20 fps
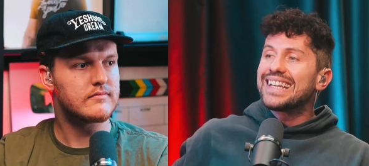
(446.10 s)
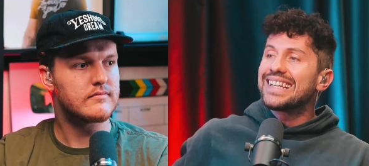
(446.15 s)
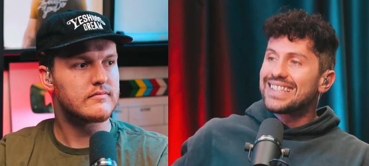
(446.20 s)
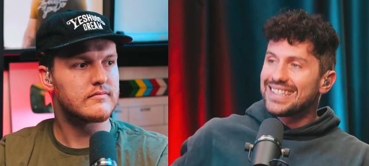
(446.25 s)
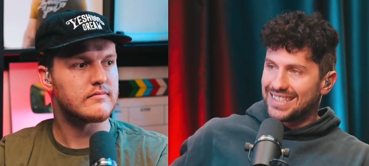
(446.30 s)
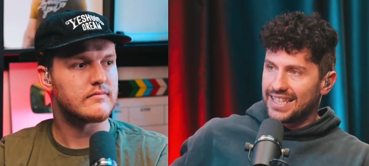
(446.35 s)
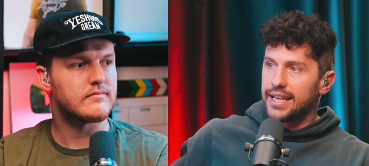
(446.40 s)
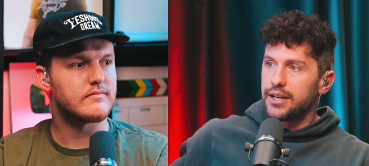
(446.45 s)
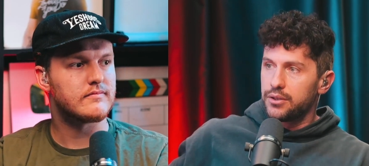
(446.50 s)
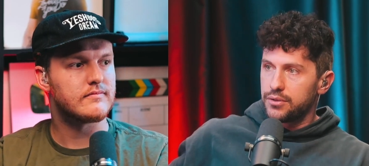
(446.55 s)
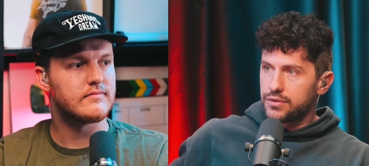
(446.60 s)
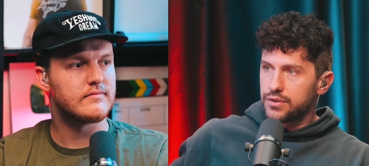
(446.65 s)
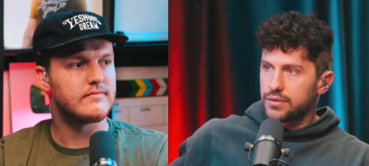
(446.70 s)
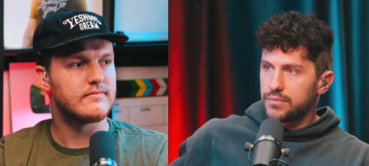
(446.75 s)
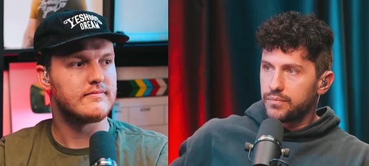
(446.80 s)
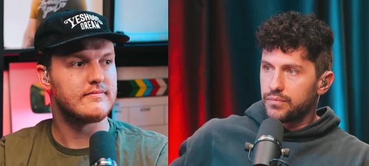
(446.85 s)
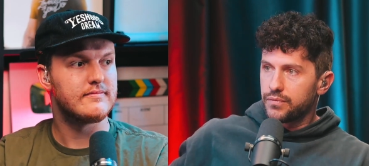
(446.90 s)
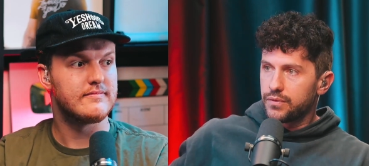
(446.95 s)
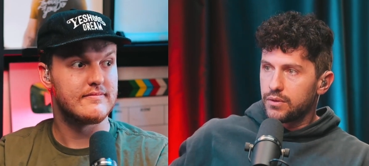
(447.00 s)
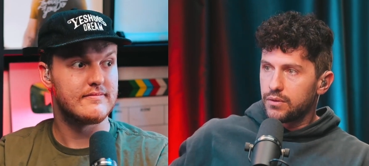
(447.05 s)
Speaker 1: ticket
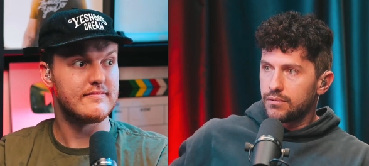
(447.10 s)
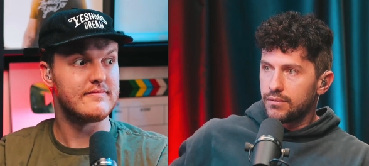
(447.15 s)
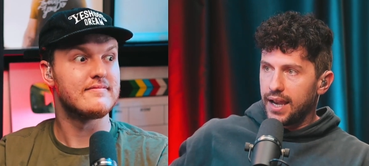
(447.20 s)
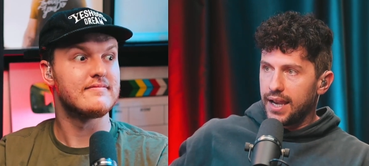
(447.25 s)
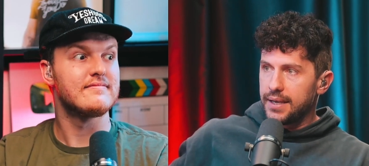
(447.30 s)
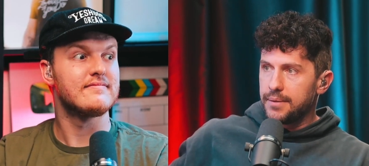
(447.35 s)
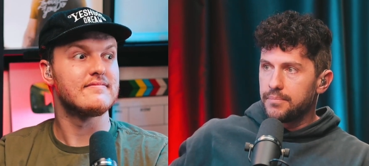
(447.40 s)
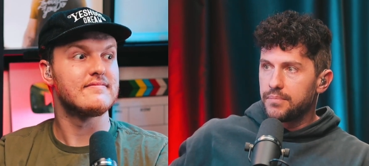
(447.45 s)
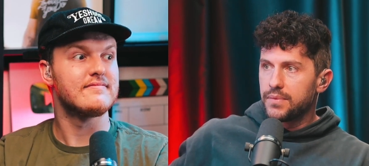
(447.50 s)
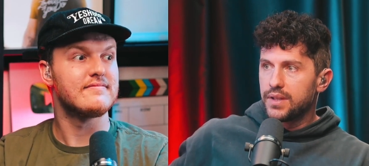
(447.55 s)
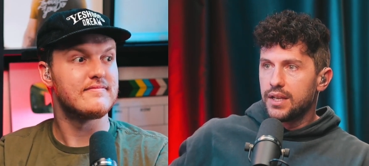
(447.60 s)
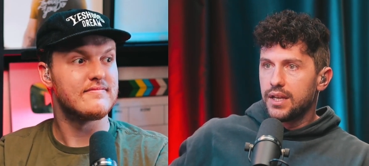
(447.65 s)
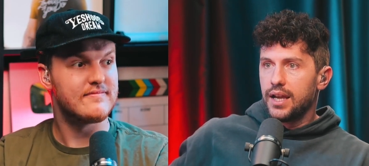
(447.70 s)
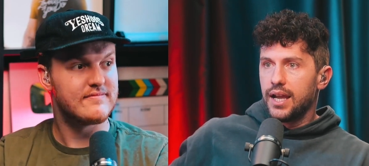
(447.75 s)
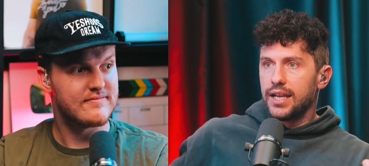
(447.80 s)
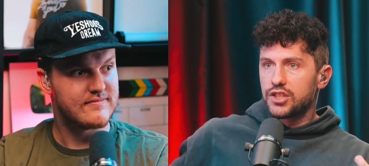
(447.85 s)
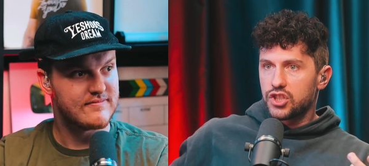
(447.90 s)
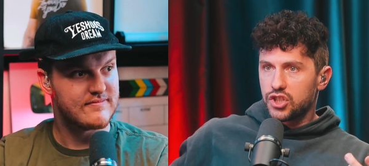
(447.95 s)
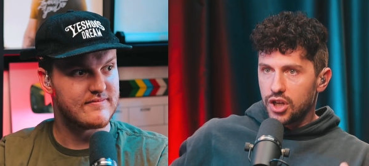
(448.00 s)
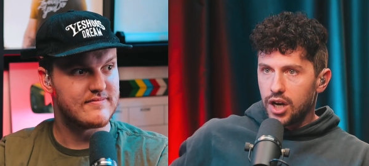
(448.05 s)
sales, right?
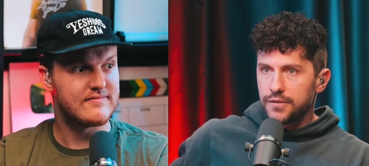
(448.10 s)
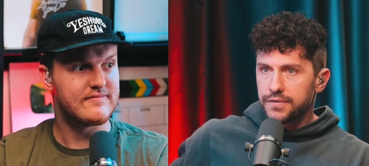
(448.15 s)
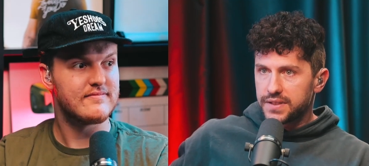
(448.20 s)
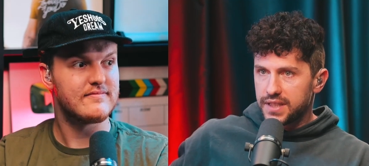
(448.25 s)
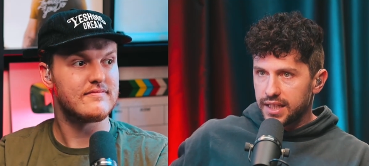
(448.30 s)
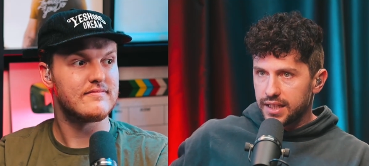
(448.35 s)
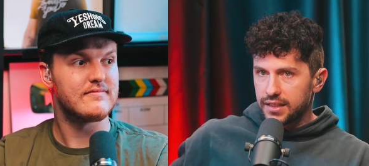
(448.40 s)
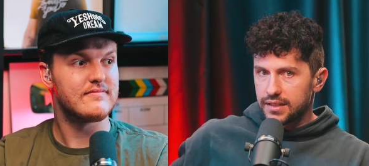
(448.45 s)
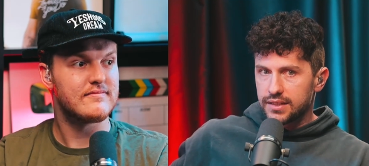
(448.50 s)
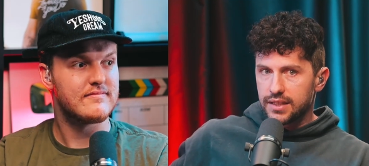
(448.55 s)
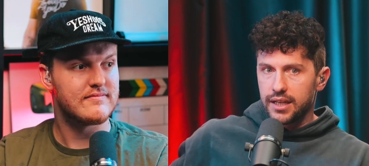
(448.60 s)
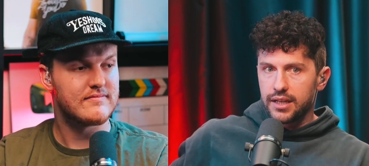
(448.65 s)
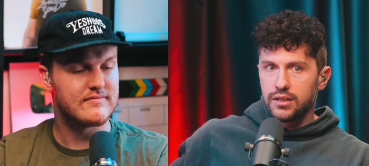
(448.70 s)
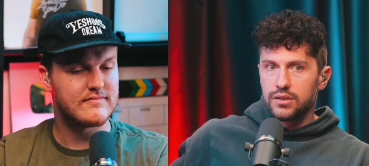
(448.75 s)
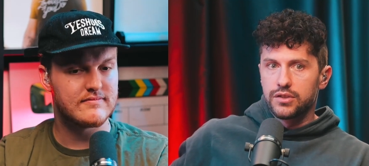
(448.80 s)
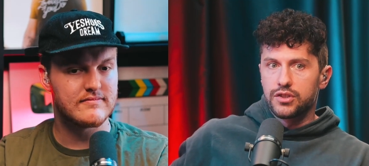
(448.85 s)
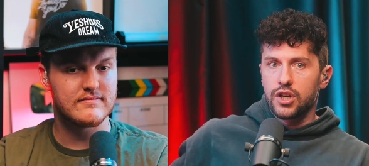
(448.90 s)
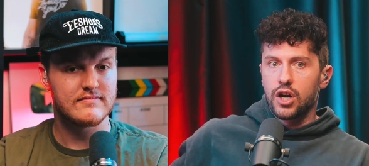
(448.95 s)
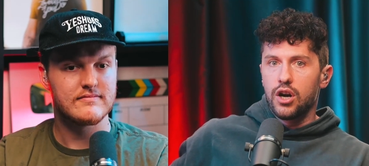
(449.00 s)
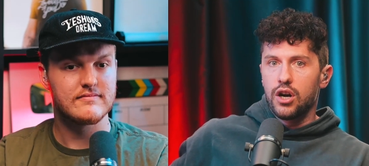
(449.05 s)
Soft ticket
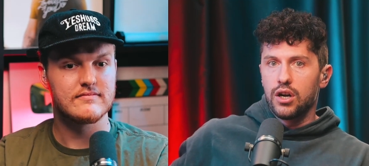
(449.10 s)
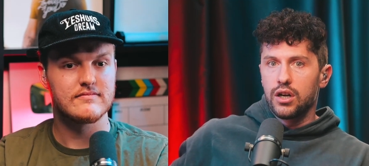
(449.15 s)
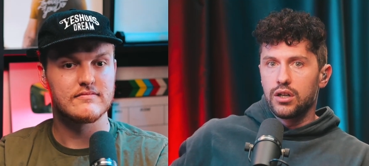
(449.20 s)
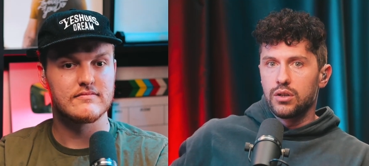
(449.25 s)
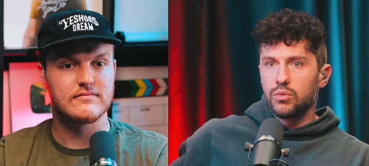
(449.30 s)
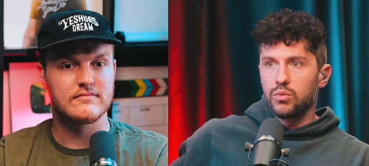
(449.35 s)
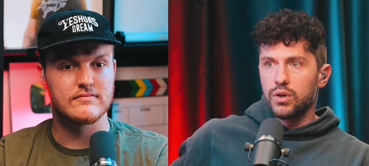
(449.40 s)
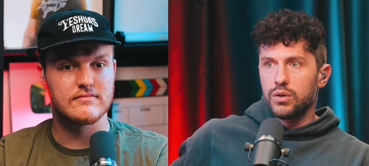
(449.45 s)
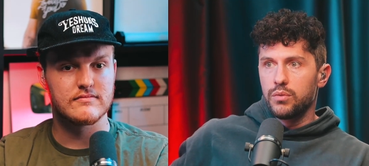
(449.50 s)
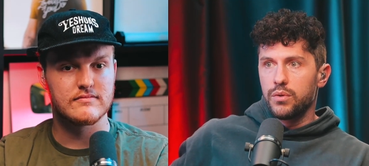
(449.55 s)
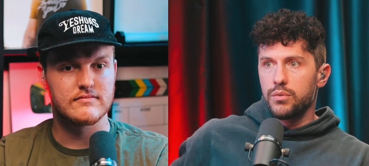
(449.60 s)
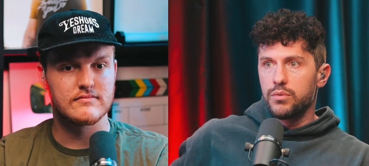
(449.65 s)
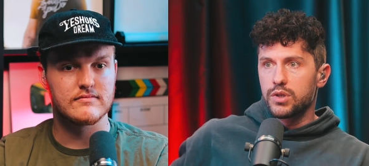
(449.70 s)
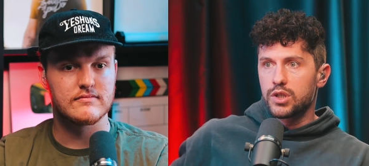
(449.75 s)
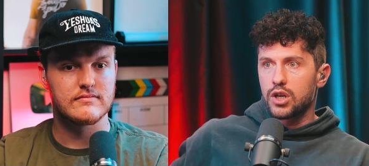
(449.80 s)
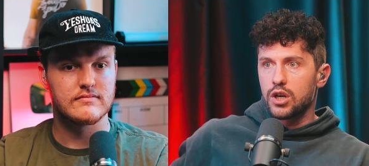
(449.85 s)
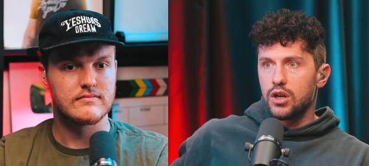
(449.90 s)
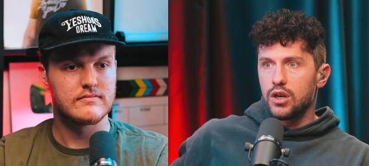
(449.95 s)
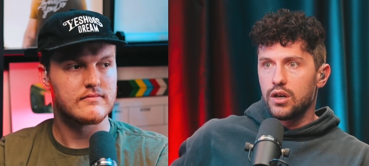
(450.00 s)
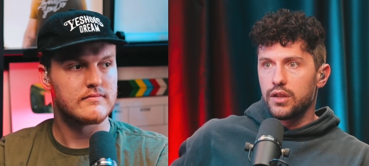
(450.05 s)
sales are what we
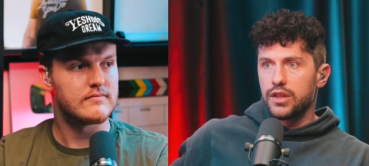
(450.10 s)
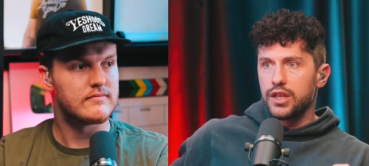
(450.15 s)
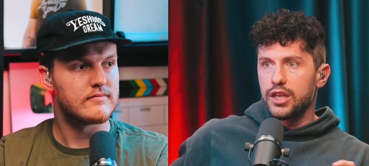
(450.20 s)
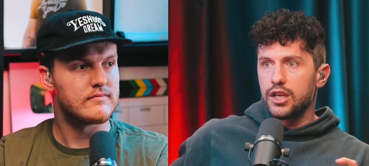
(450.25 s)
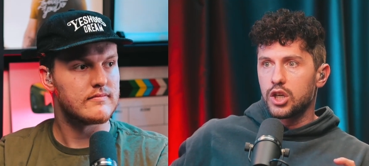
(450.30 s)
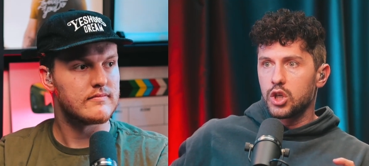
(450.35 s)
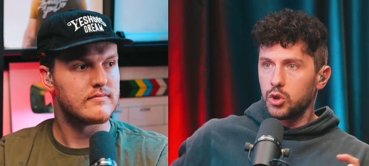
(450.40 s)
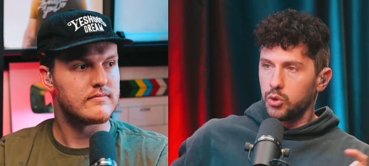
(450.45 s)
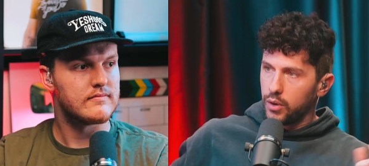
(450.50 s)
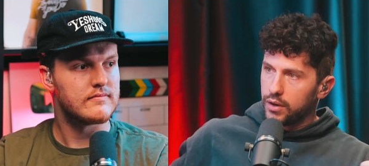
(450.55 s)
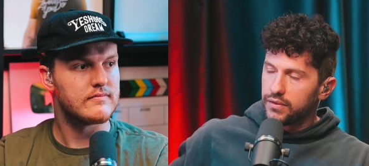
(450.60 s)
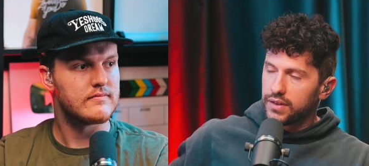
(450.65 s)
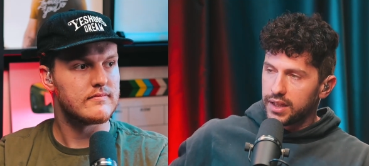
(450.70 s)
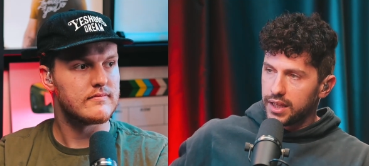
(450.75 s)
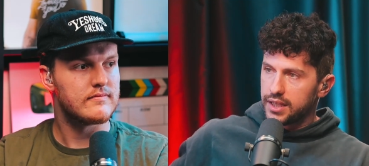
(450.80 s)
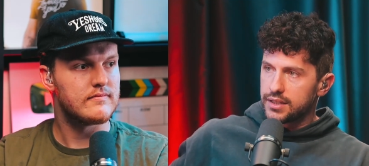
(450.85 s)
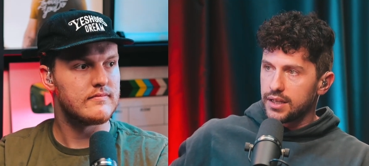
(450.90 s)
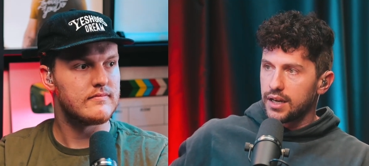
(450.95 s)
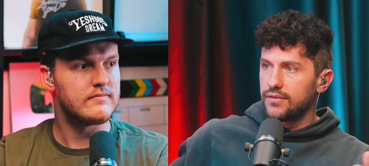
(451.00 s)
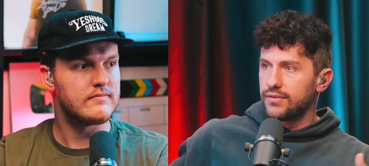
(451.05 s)
would call the
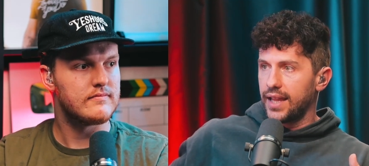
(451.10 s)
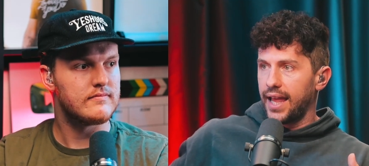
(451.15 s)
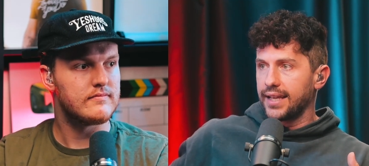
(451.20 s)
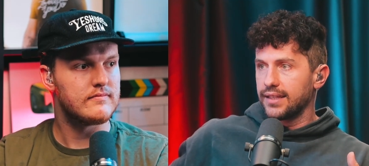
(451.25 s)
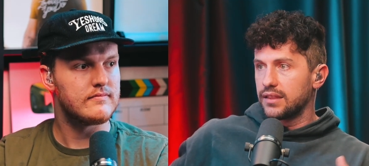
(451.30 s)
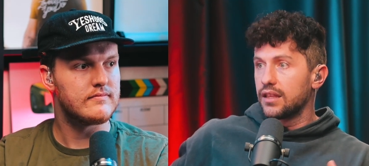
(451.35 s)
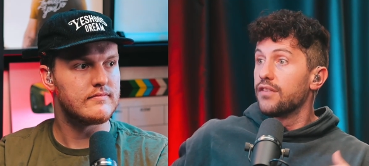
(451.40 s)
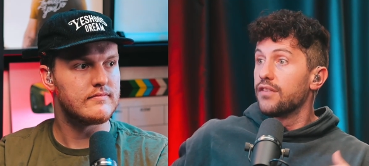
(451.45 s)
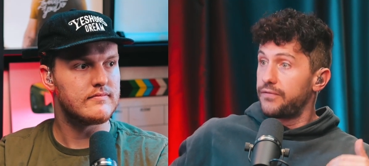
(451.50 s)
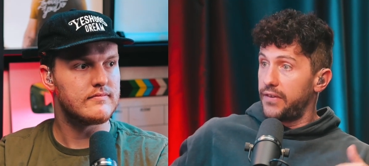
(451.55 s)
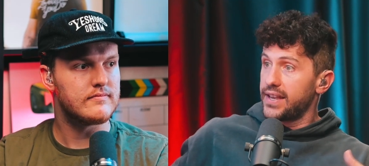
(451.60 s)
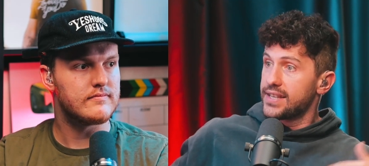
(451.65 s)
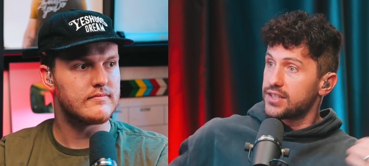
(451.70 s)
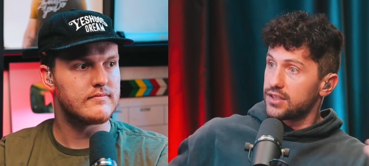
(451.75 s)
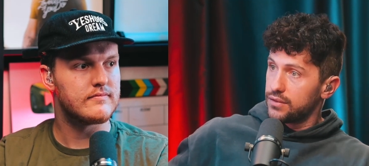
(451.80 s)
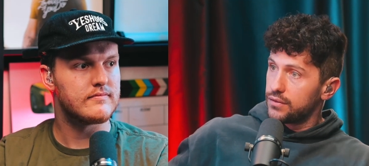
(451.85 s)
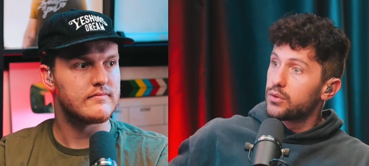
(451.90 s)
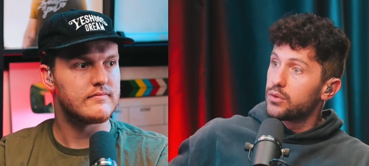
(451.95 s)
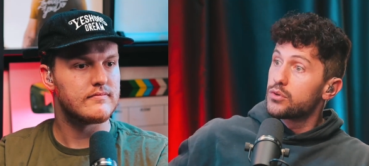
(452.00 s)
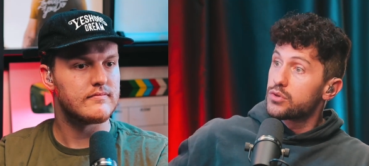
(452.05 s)
equivalent of like the
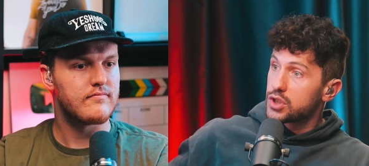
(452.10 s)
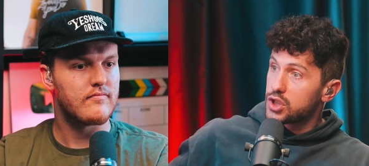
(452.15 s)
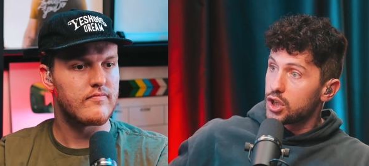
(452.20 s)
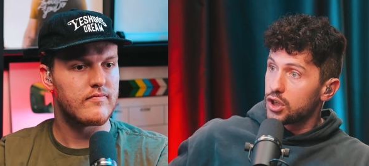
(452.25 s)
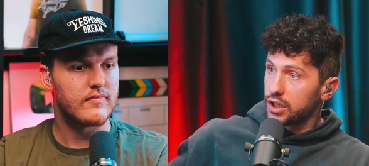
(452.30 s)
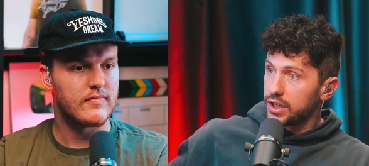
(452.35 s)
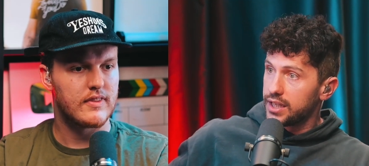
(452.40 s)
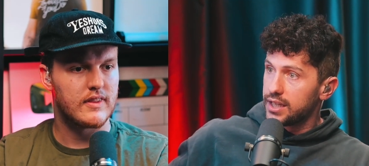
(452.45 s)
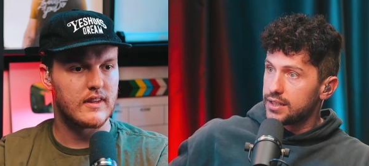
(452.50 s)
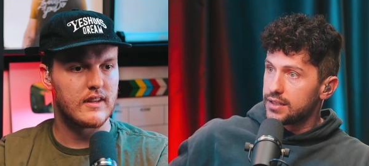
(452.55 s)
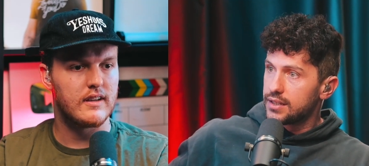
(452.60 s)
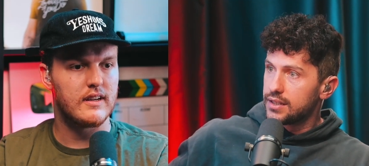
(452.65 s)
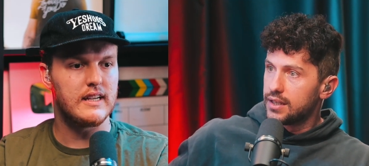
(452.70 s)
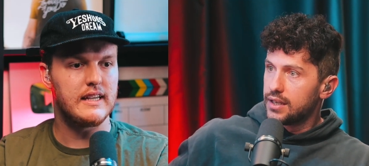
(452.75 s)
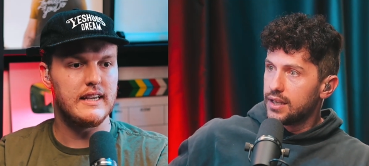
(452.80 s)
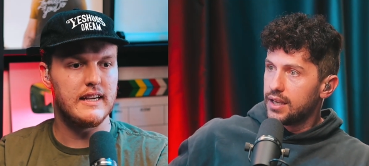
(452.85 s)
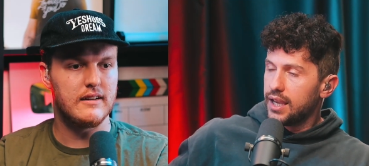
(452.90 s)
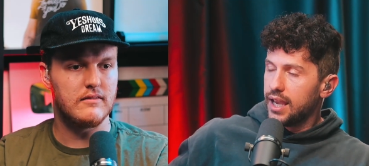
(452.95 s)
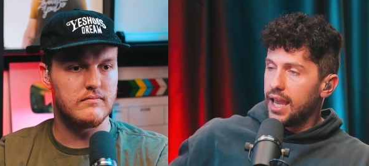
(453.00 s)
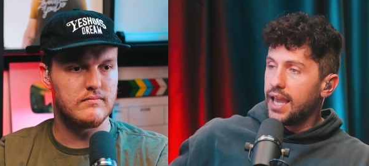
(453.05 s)
festival circuit
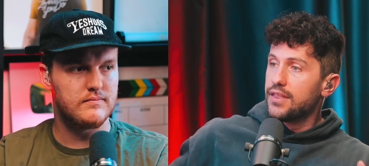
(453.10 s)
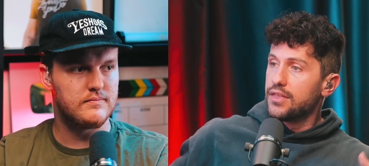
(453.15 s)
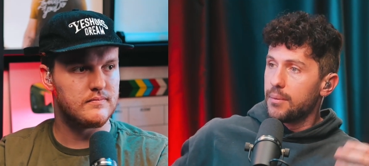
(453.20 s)
yep.